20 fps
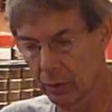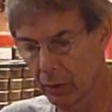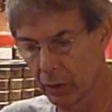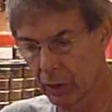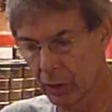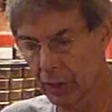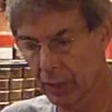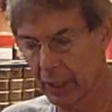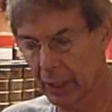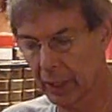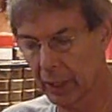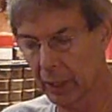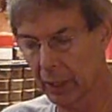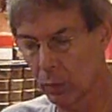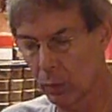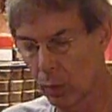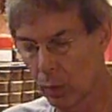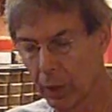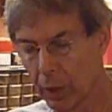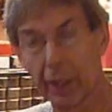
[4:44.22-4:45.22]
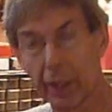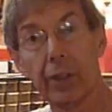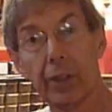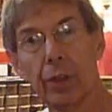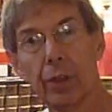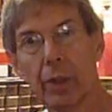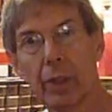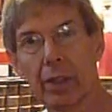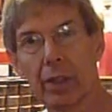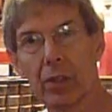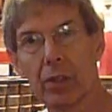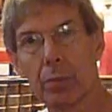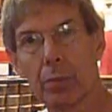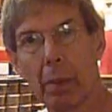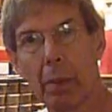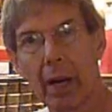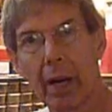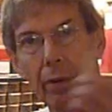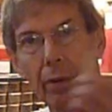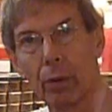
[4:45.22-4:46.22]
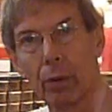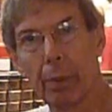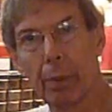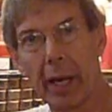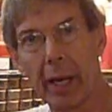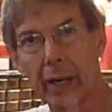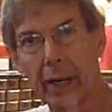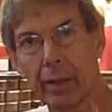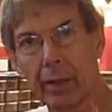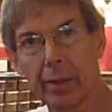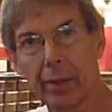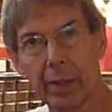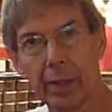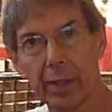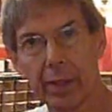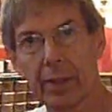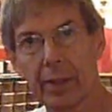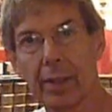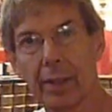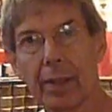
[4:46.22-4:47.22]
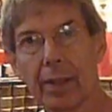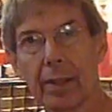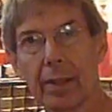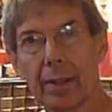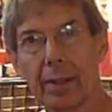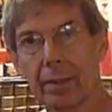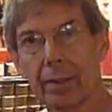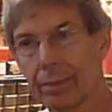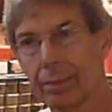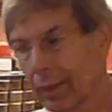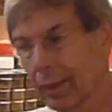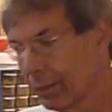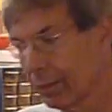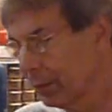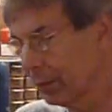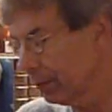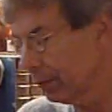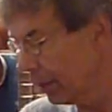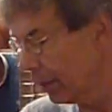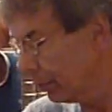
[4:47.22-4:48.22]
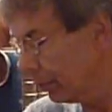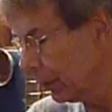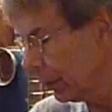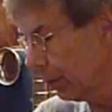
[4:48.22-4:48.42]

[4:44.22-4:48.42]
just sticking 1 and doing the spiral pattern that I've